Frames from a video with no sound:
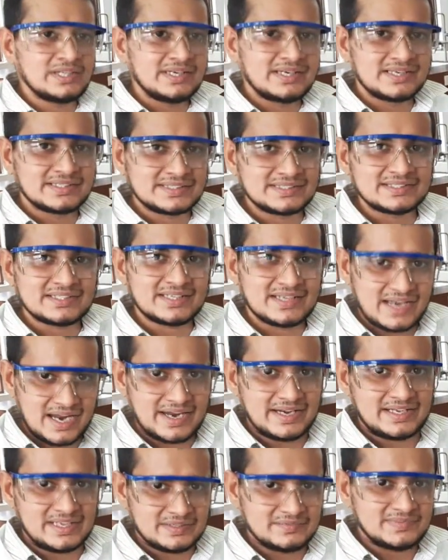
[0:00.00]
necessary
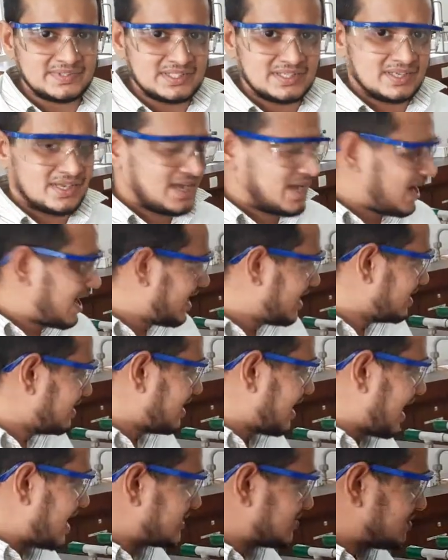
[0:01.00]
items
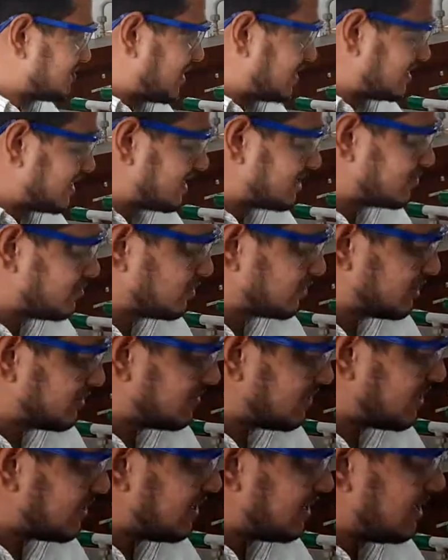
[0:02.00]
and as much as
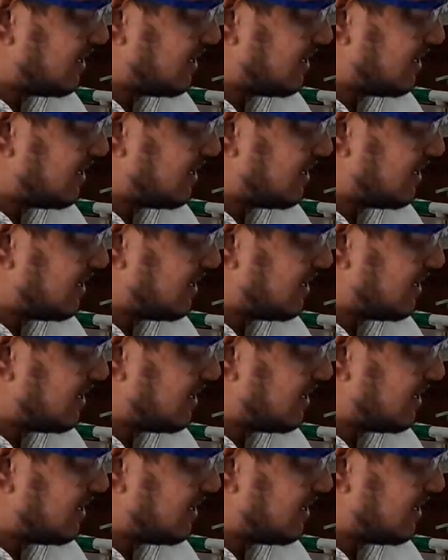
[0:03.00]
possible